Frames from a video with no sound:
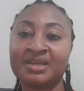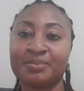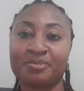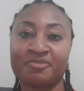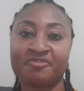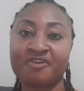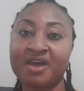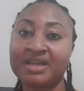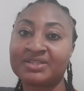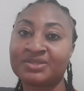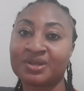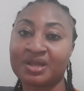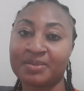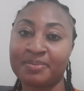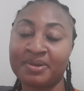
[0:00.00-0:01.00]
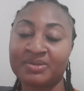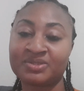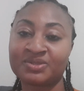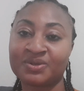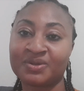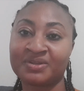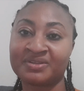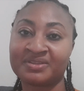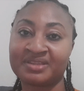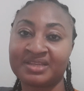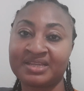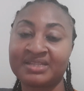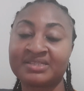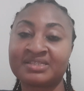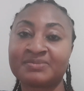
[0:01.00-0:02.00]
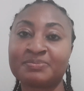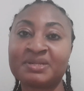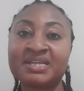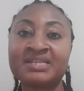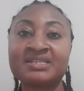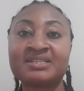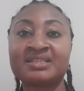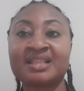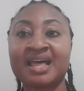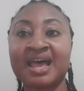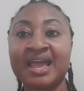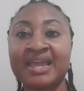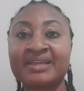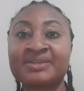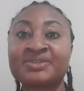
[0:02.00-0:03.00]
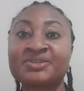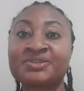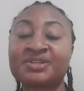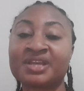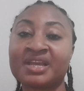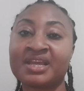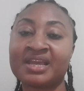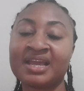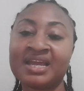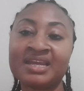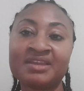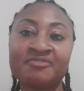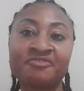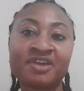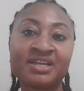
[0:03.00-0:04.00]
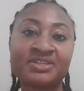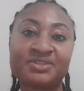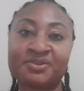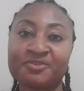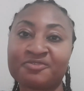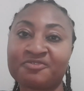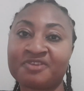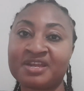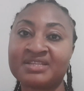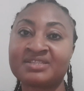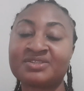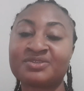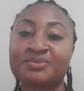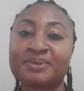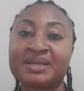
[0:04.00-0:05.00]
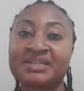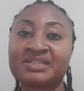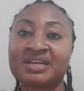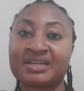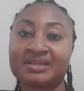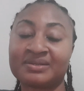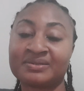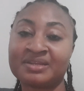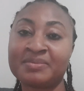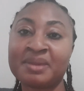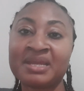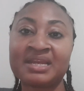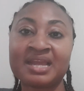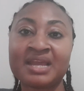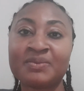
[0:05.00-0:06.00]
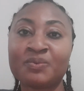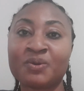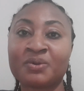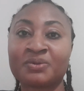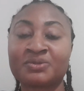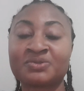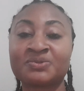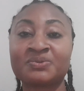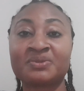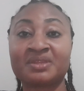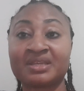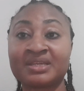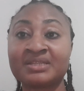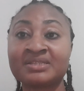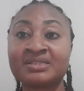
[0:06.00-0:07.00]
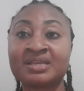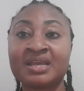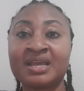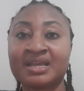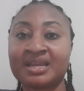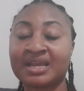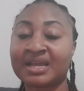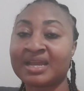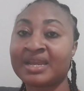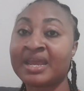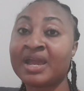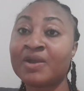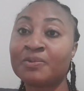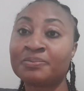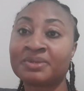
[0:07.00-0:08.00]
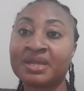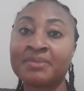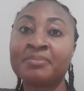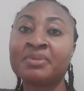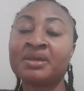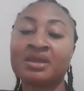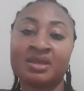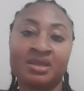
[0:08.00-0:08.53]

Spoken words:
before I talk about other things. Please like, share, and invite your friends to my channel. They might learn 1 or 2 things that can help them